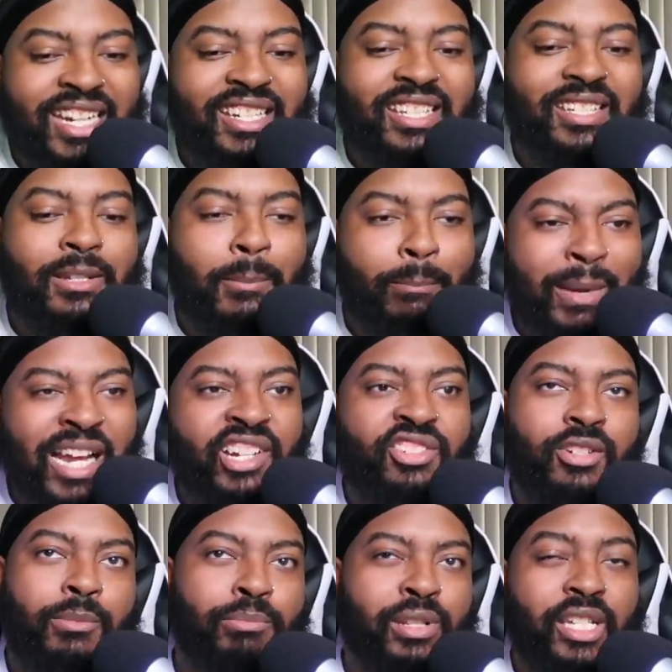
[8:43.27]
next match
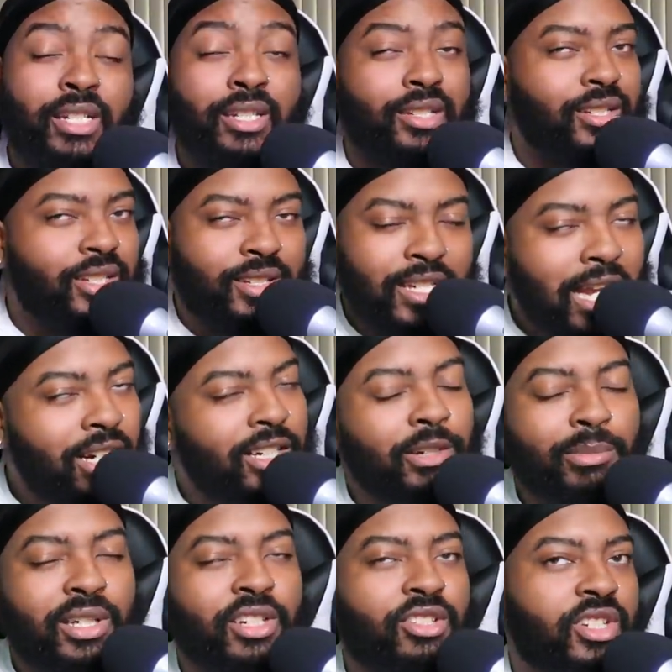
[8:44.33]
should be, because it's not going
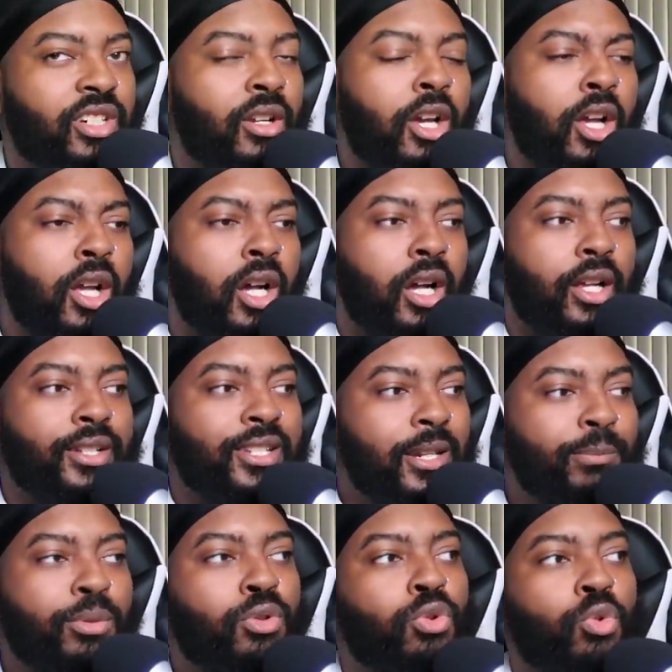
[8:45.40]
to be a
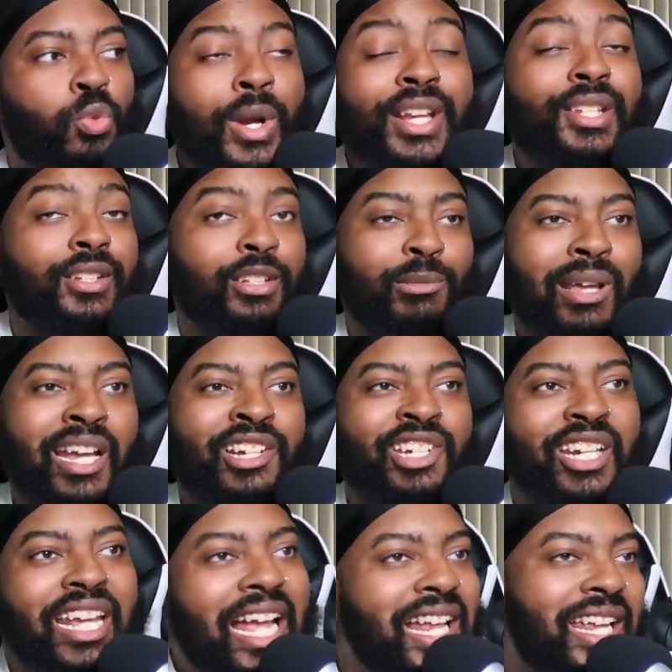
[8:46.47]
typical wrestling match.
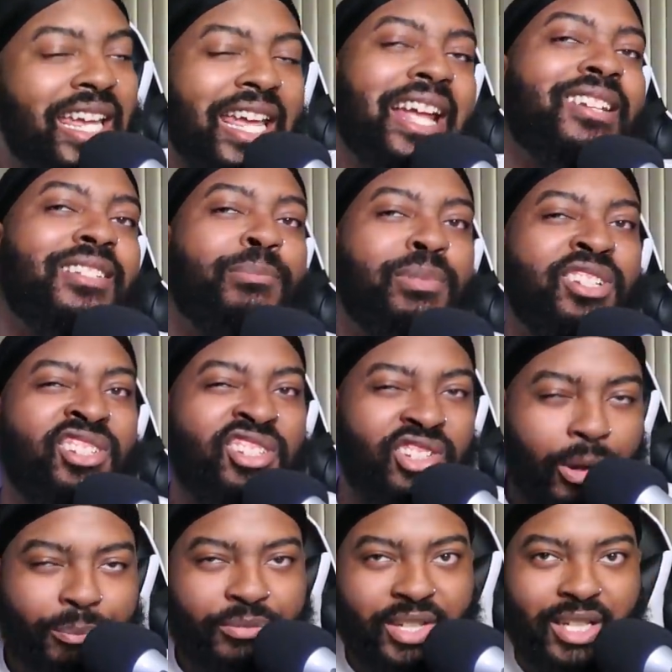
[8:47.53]
It has to be
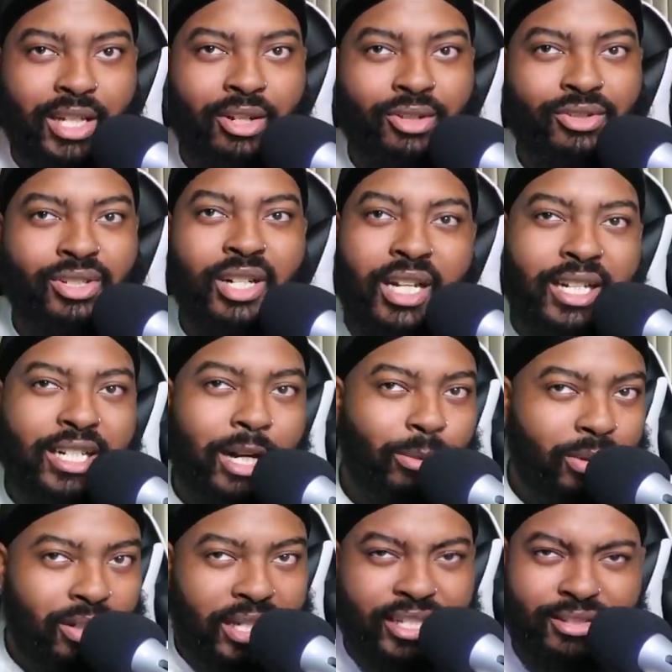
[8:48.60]
something else that
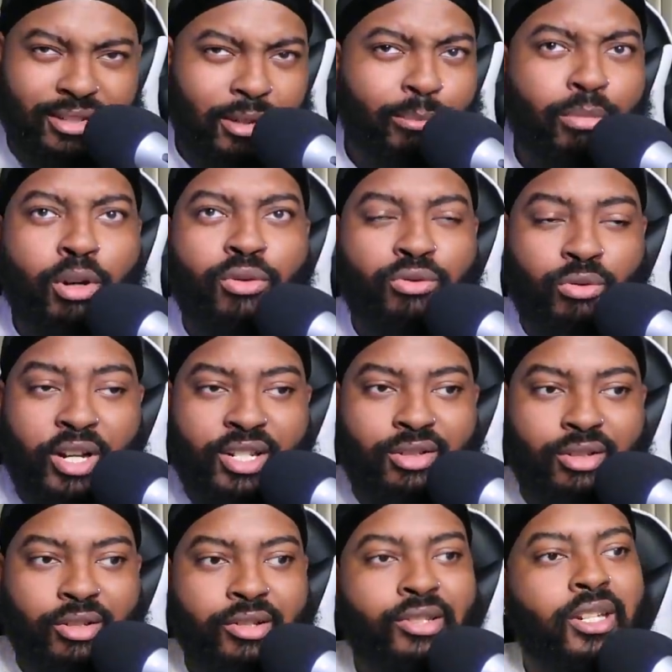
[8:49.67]
relates to both
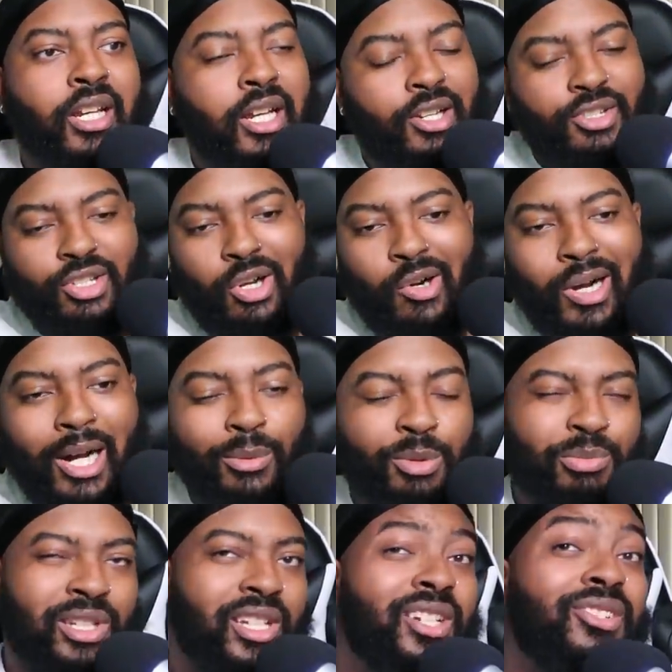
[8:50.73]
wrestlers. So I
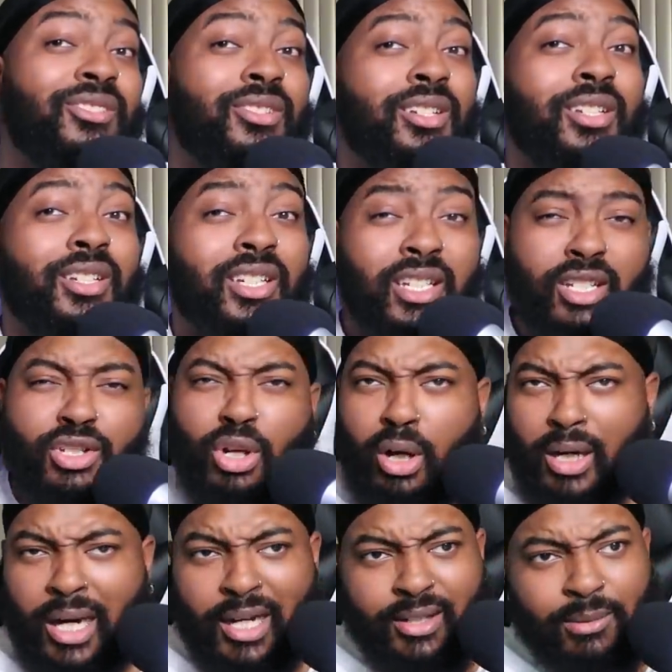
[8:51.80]
would be interested to get
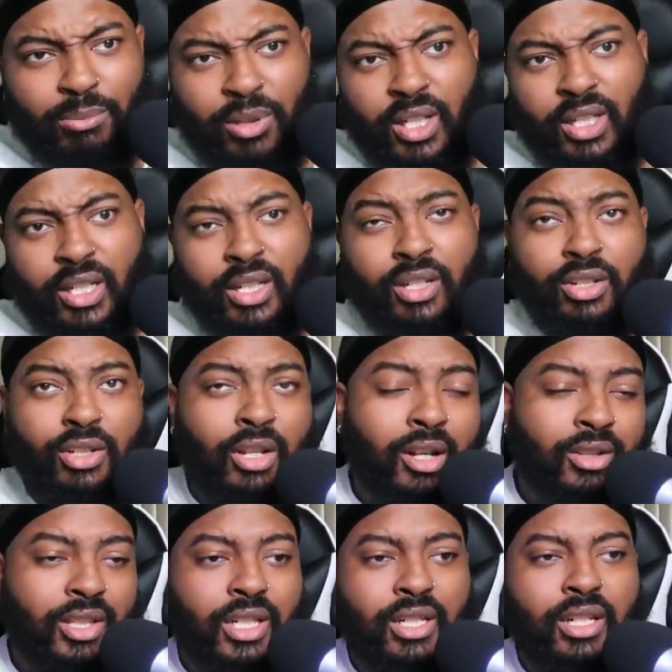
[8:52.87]
your guys' opinion. Do
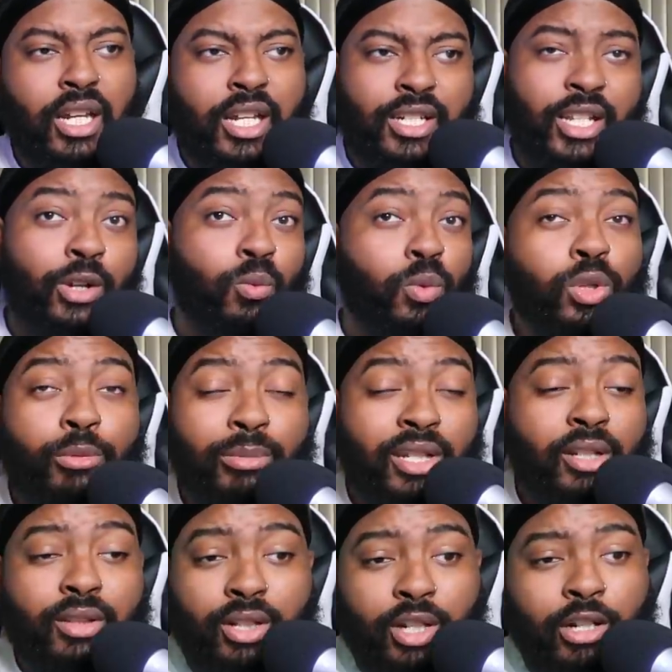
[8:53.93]
y'all think there will
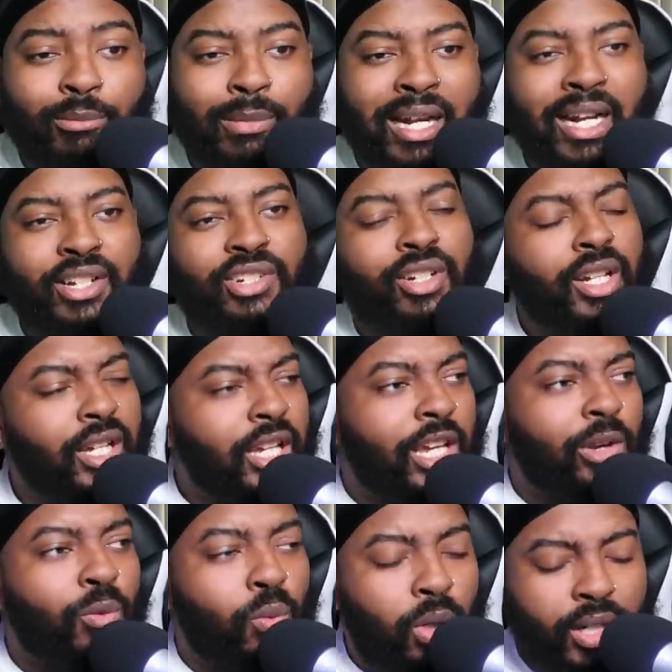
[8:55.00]
be a third match,
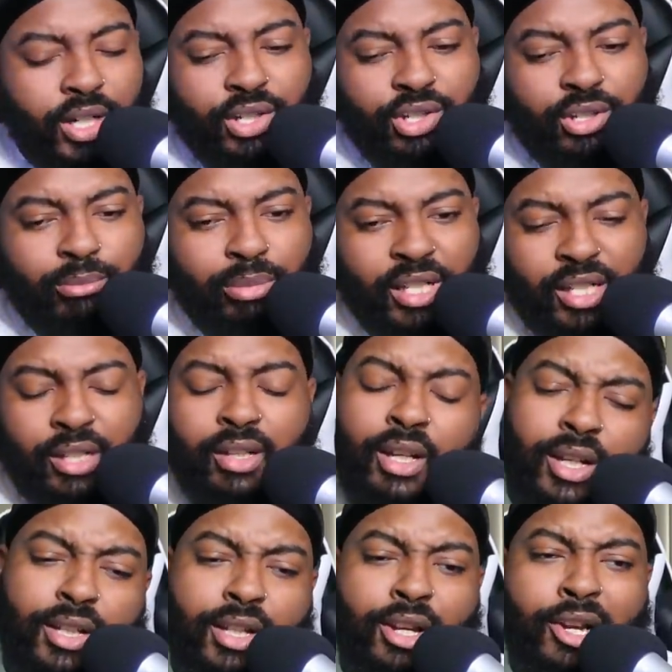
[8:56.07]
and what it should be?
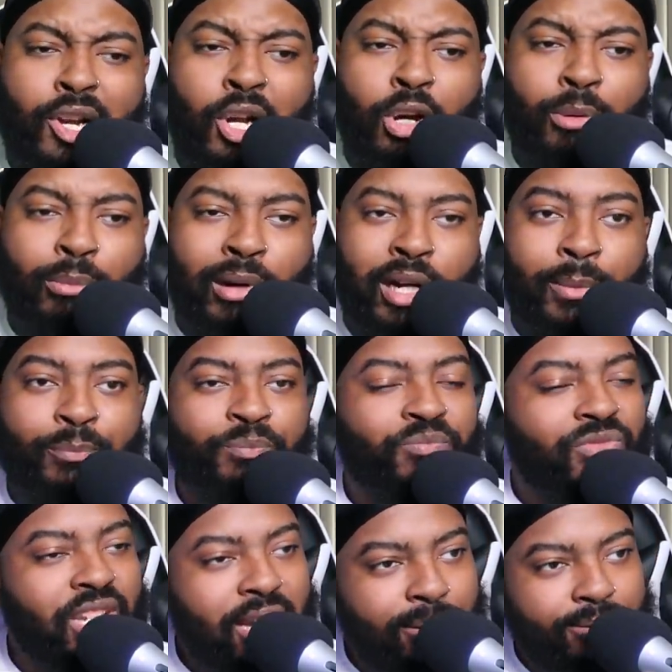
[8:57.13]
You know, but
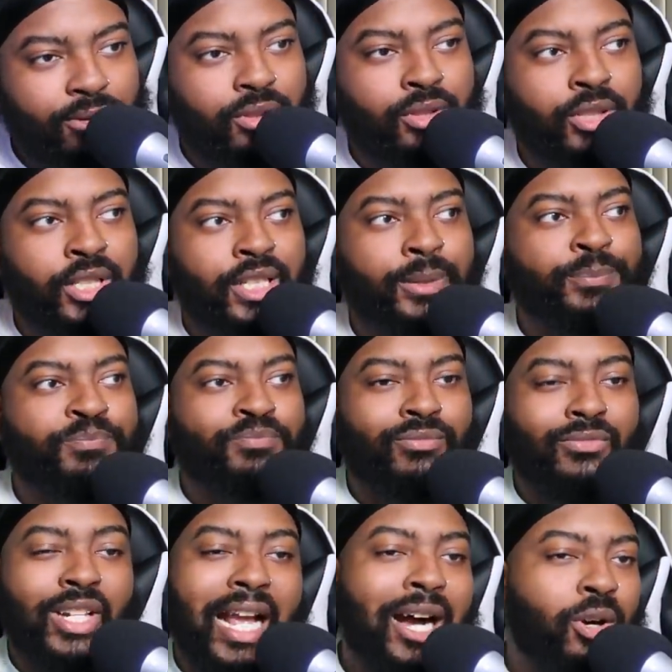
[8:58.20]
definitely
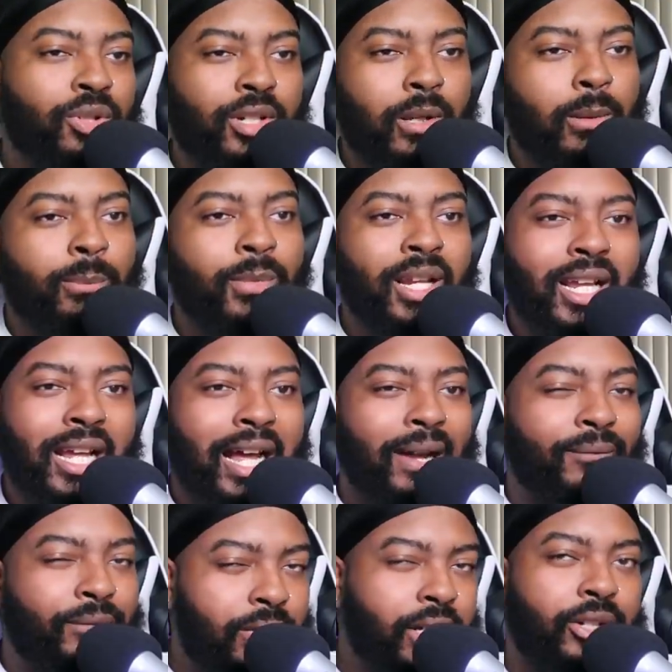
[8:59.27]
the outcome,
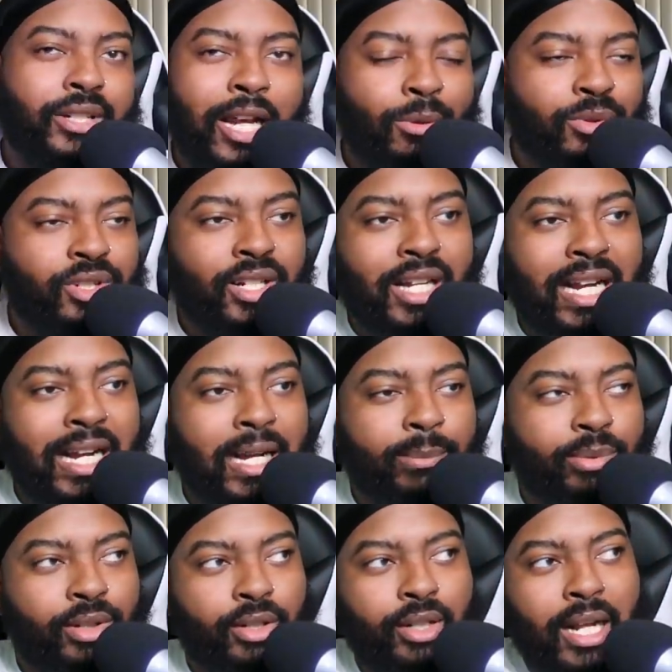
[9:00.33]
I figured that was going to
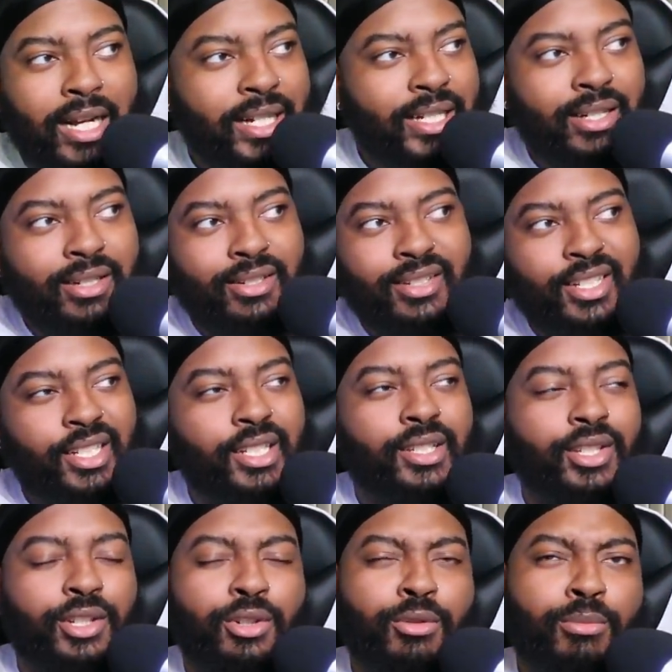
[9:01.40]
happen. I didn't see
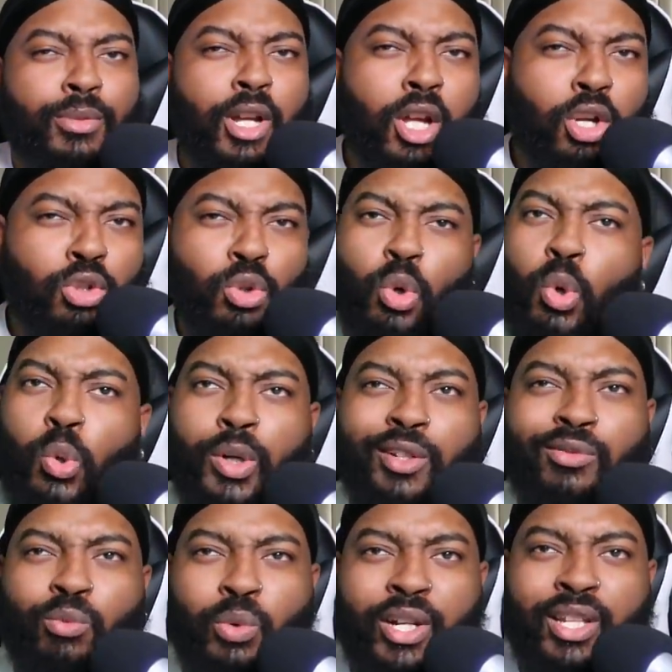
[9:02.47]
them
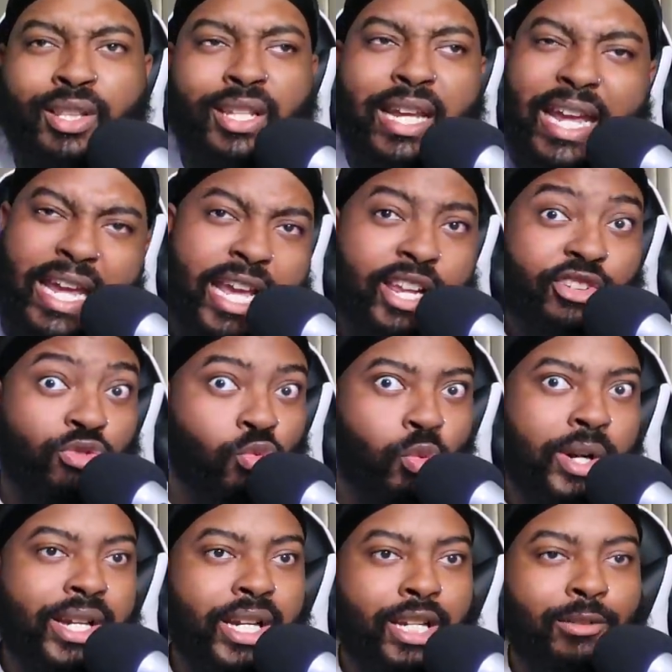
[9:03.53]
going with Edge
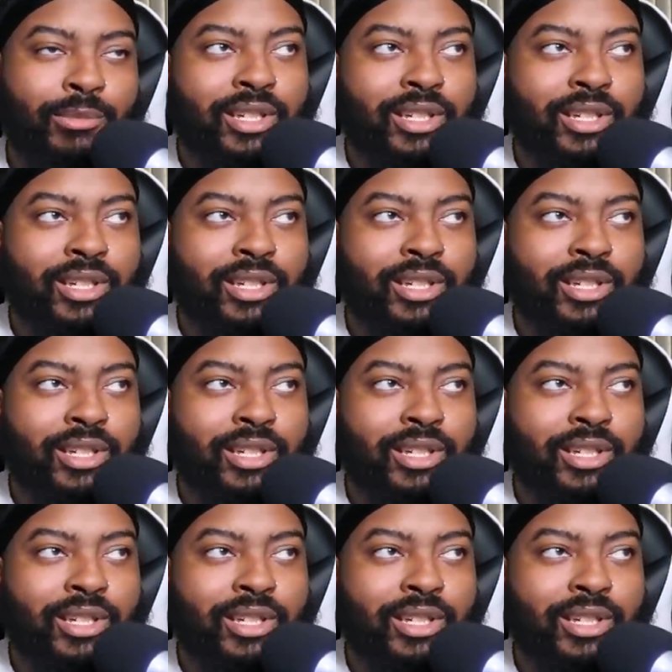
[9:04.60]
winning,